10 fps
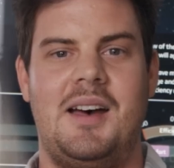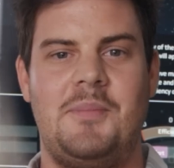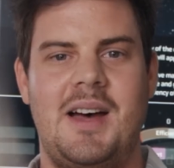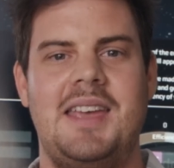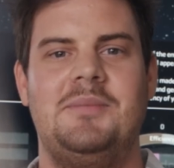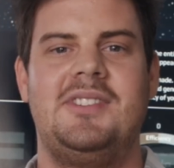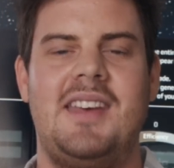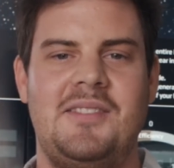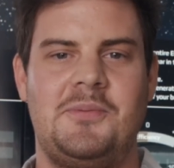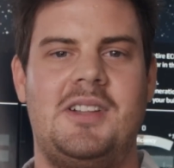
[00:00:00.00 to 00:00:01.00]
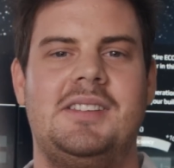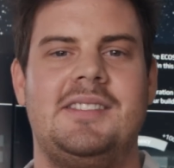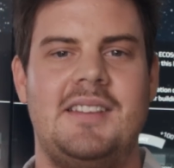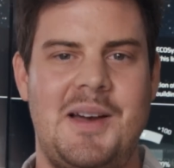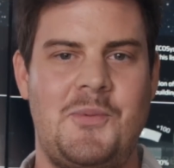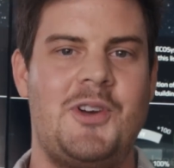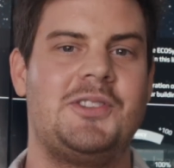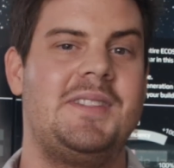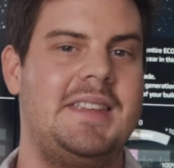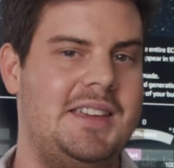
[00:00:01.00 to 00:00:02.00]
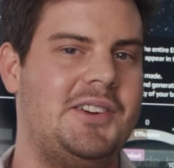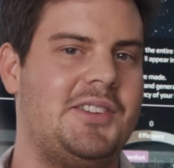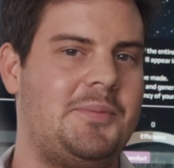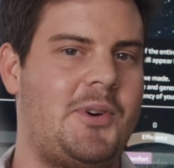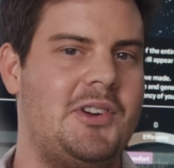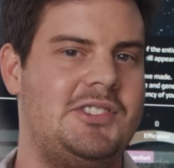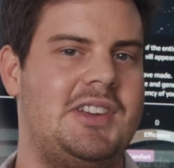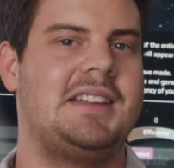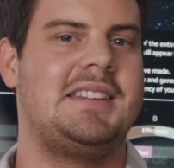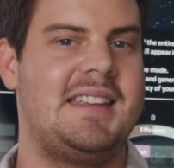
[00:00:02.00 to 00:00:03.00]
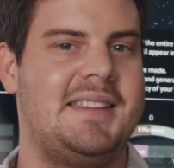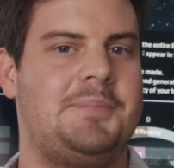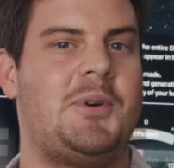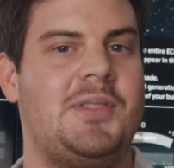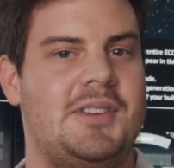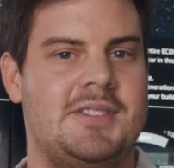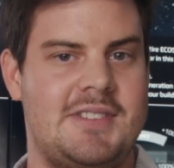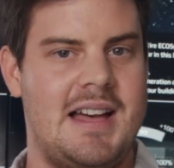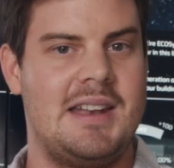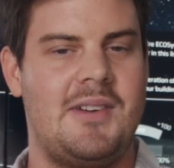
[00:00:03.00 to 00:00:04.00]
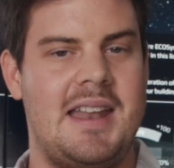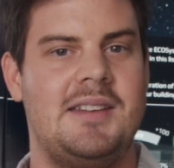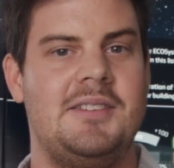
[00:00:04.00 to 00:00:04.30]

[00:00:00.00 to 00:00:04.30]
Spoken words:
My name's Dave Wallace, and I worked on the ECOS project as both a designer and a